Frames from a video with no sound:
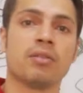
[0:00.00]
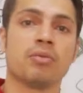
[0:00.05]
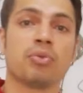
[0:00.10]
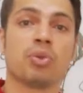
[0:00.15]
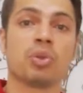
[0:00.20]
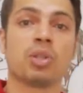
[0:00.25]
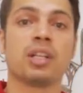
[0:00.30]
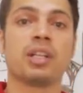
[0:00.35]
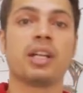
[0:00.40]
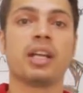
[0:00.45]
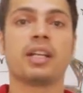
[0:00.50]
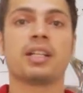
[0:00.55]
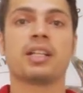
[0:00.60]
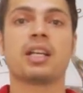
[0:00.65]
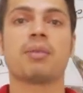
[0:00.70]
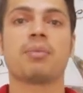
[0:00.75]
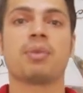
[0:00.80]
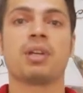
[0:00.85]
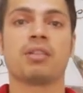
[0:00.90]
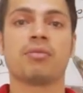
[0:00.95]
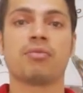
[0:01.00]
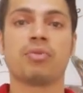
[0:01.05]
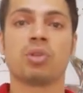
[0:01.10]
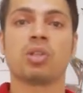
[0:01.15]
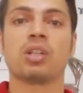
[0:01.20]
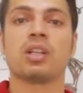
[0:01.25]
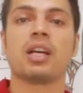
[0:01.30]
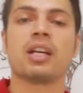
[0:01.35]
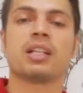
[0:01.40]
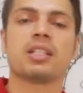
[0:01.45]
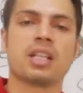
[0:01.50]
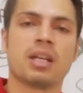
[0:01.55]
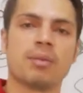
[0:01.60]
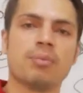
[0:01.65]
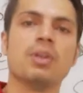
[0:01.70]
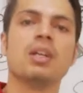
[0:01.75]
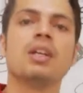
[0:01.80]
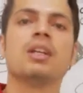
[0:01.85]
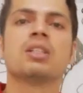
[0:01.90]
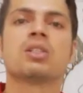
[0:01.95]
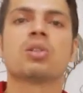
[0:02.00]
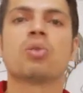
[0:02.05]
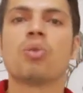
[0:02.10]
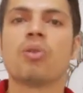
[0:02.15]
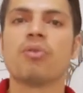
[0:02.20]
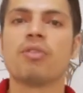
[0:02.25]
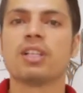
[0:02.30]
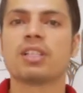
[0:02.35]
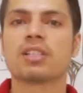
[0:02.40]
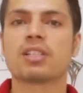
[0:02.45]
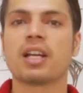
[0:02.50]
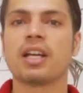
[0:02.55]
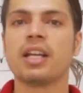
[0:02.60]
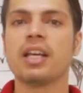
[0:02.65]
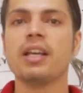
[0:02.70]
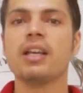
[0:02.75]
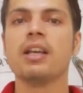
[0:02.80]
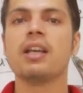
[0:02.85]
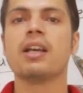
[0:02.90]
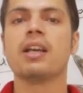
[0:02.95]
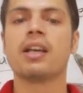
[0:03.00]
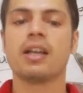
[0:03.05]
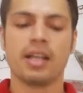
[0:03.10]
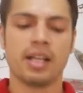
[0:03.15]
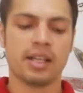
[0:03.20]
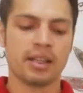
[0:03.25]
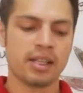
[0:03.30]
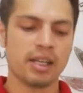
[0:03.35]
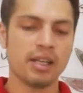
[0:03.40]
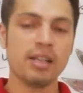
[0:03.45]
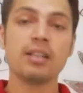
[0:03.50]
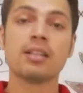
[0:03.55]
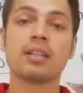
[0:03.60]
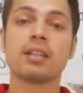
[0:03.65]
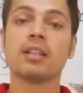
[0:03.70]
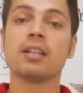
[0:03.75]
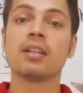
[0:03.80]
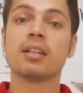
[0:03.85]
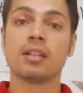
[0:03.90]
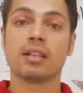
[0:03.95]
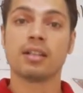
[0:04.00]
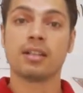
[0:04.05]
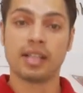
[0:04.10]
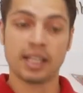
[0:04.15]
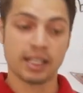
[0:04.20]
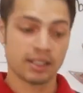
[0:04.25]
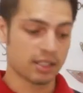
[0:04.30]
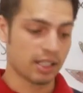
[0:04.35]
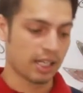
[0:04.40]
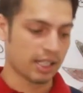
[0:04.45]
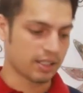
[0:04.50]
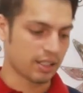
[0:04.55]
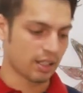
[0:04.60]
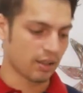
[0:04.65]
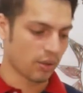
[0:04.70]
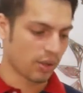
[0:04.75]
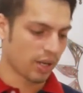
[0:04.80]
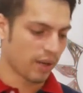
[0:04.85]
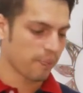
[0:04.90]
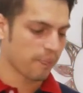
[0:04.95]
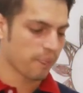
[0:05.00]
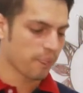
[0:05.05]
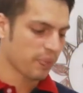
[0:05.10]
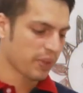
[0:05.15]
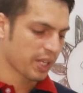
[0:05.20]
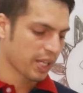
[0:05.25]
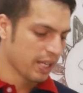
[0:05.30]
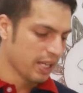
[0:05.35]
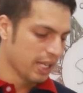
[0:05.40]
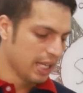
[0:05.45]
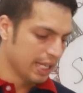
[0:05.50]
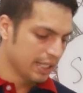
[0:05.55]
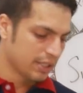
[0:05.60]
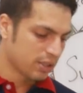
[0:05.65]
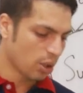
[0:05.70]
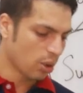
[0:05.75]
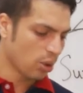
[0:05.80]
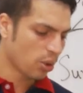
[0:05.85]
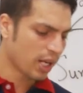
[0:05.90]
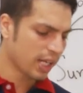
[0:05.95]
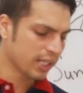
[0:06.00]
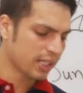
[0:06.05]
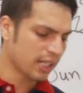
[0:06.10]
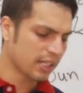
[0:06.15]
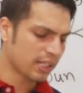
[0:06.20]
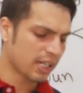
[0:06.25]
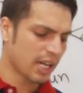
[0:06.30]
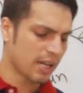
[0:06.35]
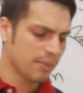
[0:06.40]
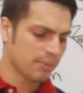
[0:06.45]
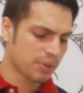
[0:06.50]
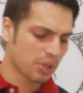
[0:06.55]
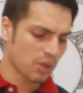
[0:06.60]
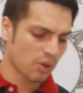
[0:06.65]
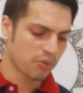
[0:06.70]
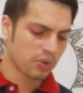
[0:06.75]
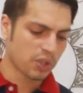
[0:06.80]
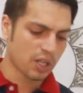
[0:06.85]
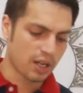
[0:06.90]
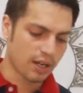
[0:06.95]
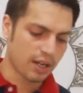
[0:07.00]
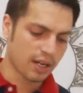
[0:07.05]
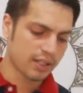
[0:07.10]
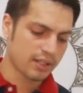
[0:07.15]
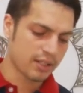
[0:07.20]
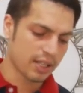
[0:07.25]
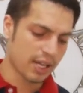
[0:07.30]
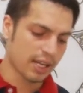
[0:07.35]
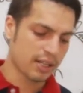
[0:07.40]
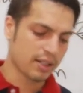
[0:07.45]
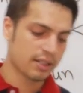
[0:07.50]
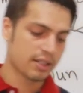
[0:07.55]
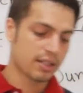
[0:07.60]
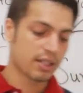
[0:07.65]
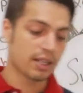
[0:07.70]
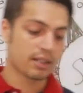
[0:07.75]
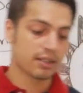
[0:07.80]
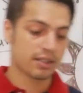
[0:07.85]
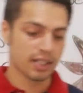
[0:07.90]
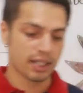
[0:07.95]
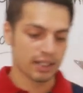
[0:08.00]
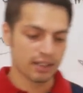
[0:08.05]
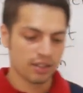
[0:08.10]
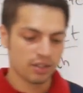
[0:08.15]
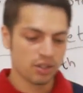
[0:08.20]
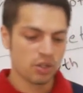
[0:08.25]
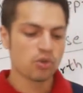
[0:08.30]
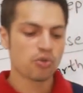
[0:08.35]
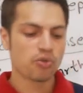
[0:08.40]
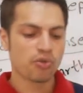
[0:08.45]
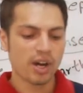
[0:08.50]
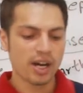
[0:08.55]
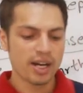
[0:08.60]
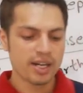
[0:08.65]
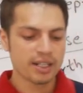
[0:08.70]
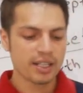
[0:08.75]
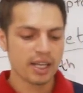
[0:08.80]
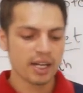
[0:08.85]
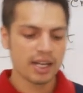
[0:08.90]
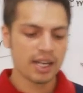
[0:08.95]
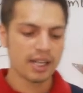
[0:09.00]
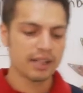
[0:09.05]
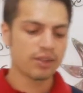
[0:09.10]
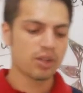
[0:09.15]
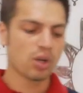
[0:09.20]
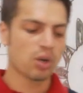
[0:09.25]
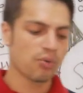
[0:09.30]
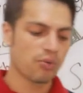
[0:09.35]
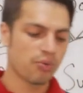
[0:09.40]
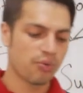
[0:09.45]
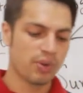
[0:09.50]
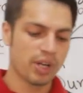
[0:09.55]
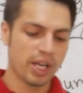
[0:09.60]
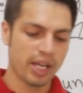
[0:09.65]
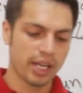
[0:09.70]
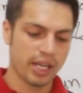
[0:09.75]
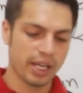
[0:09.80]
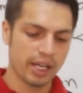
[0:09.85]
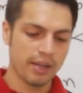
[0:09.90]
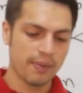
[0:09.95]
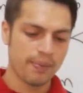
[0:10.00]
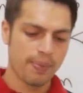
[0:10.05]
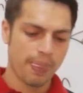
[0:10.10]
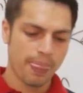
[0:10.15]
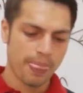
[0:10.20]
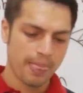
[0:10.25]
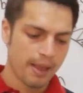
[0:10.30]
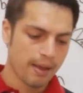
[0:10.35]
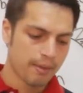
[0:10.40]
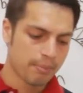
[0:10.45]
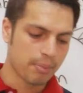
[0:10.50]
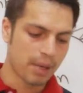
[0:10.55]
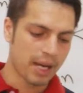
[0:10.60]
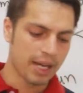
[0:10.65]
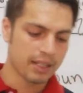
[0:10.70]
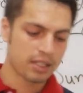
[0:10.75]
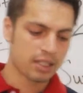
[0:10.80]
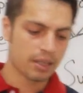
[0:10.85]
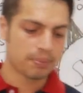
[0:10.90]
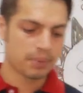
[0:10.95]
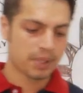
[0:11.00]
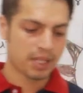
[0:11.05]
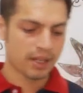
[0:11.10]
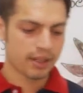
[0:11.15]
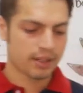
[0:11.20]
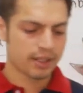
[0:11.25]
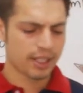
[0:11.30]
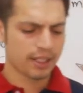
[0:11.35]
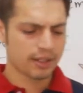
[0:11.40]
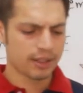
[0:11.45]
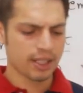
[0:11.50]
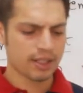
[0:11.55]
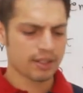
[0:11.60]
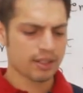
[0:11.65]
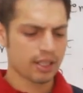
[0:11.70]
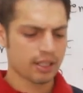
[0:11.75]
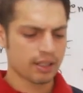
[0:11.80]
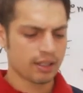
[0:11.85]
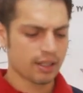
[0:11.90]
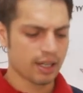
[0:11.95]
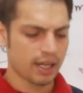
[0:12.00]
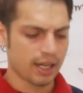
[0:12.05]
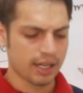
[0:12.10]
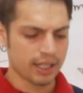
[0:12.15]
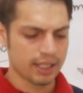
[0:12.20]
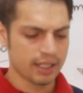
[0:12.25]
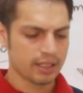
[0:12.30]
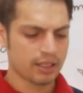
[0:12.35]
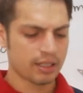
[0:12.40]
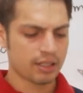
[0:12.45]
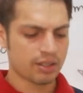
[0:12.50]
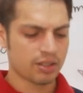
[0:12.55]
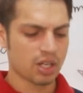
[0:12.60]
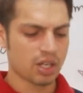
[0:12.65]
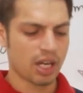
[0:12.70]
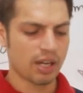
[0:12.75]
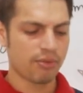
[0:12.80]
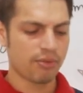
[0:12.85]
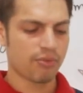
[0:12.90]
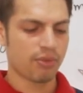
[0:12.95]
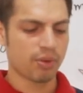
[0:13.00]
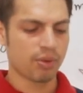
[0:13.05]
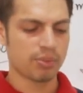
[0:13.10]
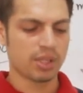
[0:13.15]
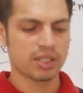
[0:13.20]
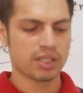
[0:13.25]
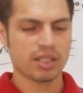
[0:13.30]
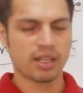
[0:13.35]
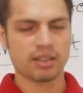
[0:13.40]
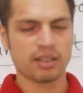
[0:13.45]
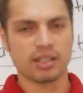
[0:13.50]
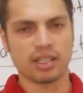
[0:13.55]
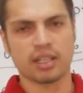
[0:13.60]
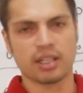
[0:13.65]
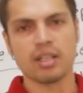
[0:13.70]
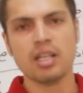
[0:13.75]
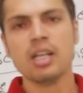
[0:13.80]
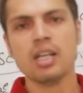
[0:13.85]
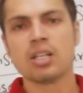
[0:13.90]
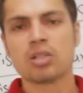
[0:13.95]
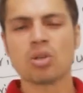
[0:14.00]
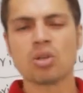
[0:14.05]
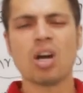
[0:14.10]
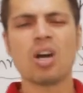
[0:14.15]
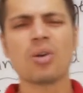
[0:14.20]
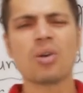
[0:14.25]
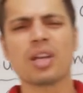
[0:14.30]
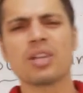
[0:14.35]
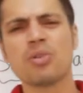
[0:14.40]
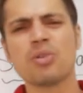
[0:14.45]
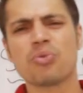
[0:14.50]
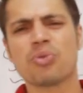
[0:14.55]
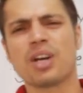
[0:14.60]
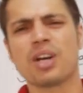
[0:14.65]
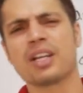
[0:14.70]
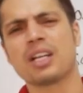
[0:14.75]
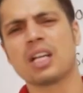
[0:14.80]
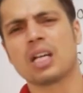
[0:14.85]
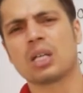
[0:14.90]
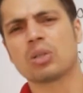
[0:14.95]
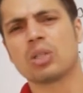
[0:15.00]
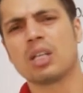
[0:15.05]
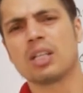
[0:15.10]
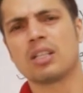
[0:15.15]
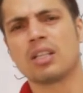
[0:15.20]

for the daytime and for the night time. So we will study in the next lesson, okay. So look at the times of sunrise and sunset. You find the length of day by subtracting the sunrise time from the sunset. So how can you find out